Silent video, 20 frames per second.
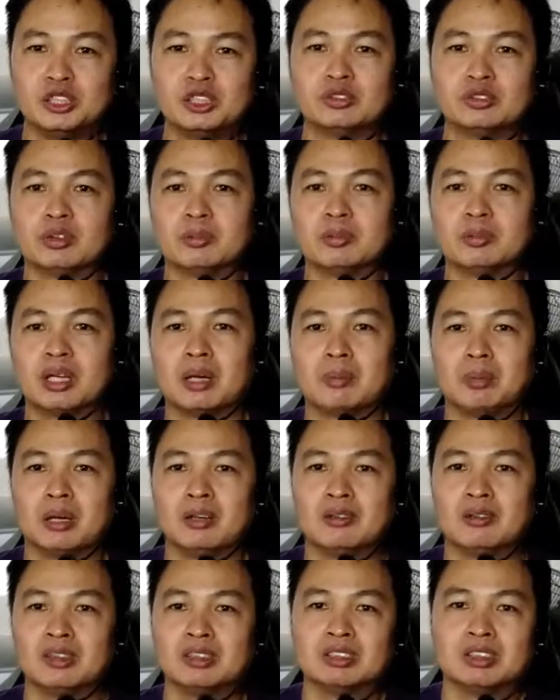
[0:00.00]
sheet from their
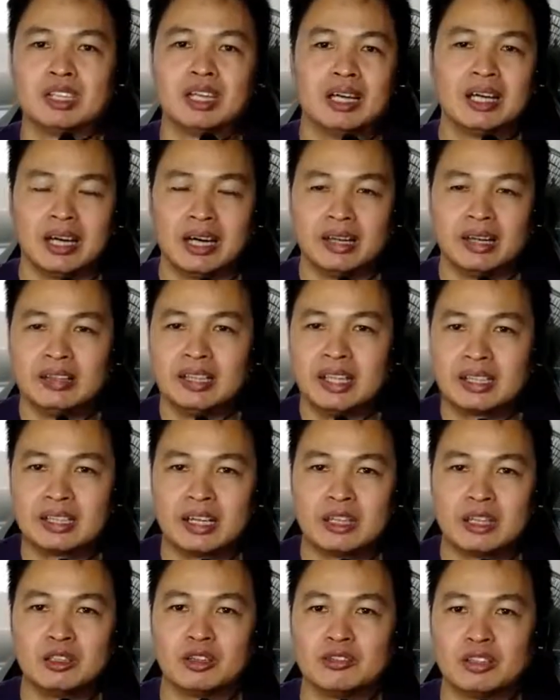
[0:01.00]
parents, and that
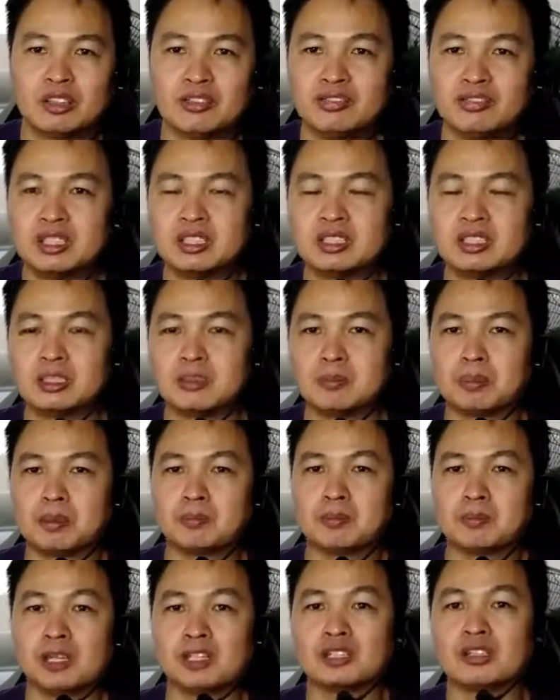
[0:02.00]
kind of defeats the
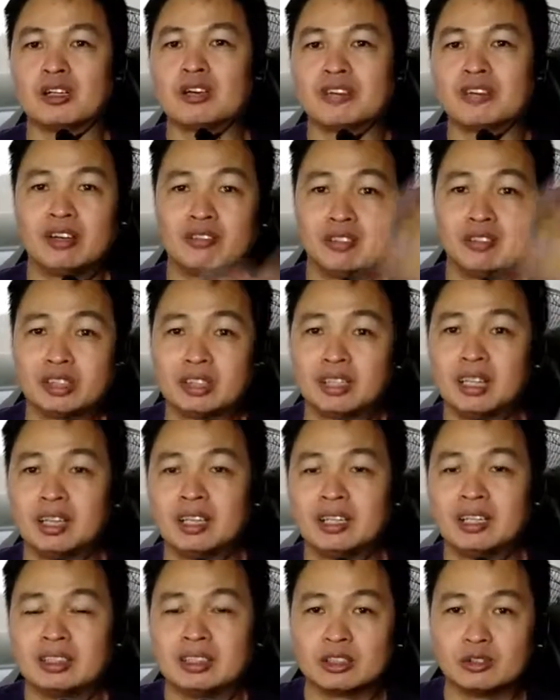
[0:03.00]
purpose of having
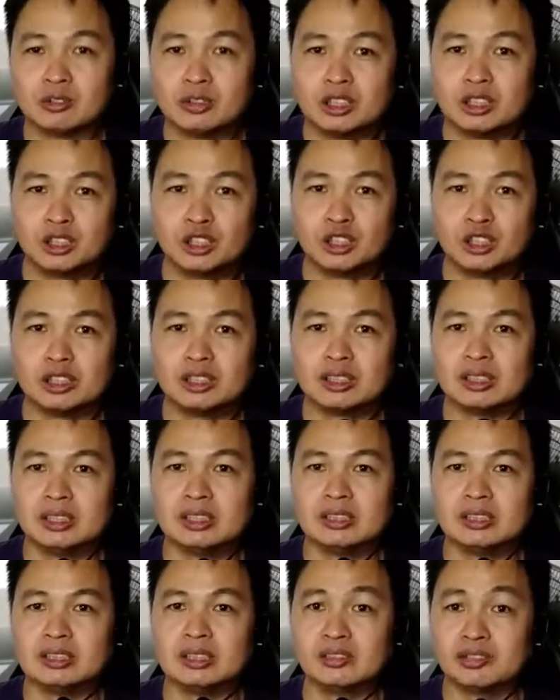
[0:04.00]
the grading sheet
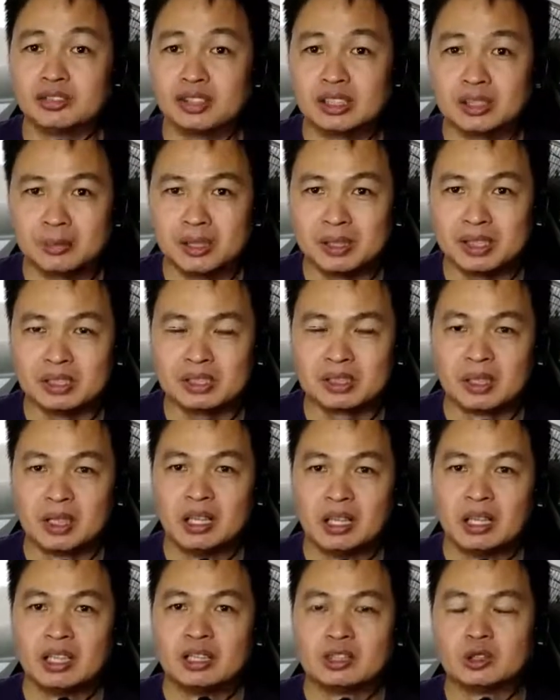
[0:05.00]
in the first place.
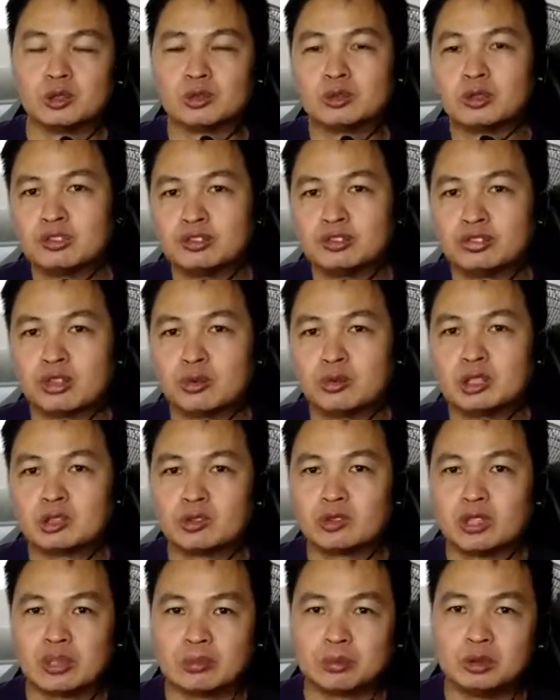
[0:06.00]
So going
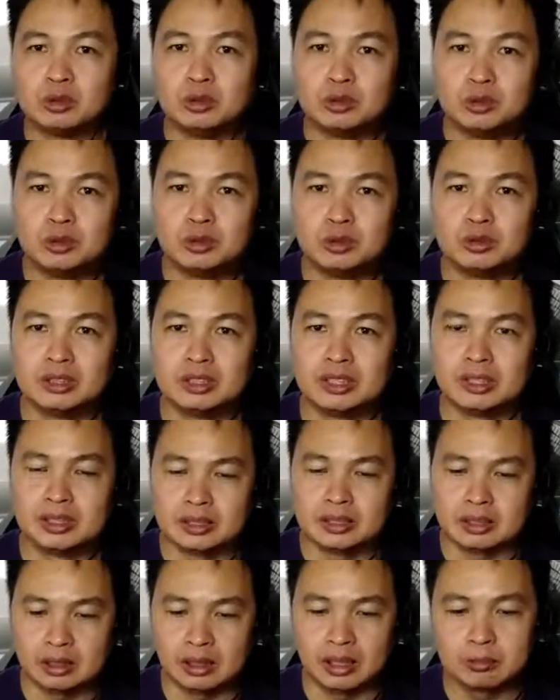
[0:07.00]
forward, what I'm going to do
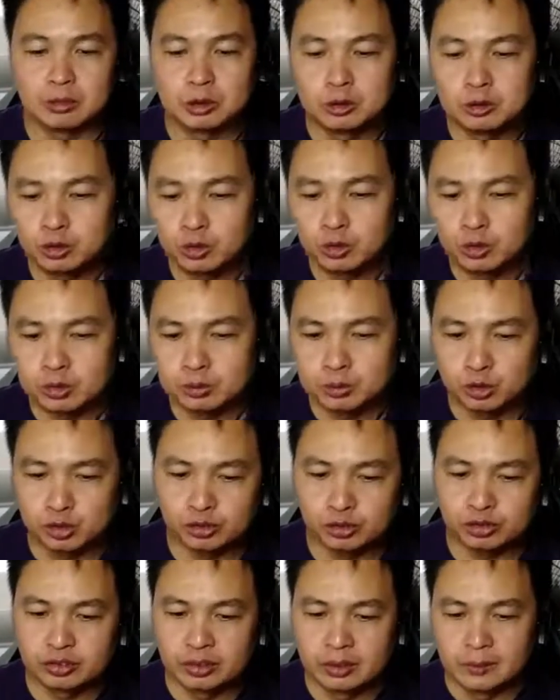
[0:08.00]
is that I'm going to
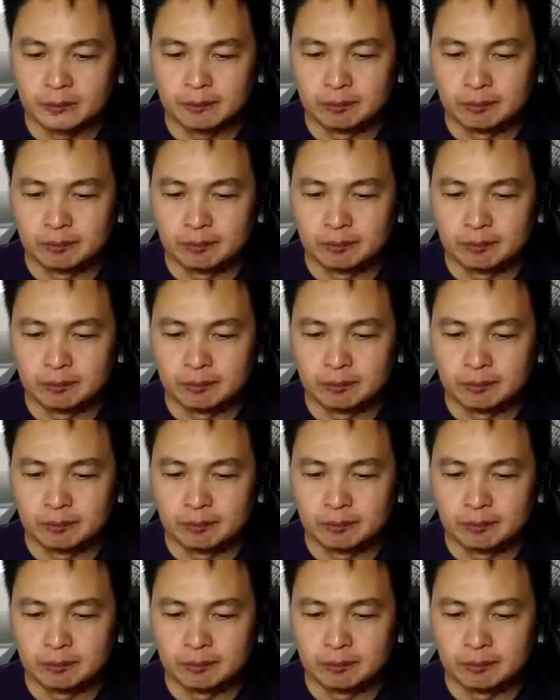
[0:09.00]
remove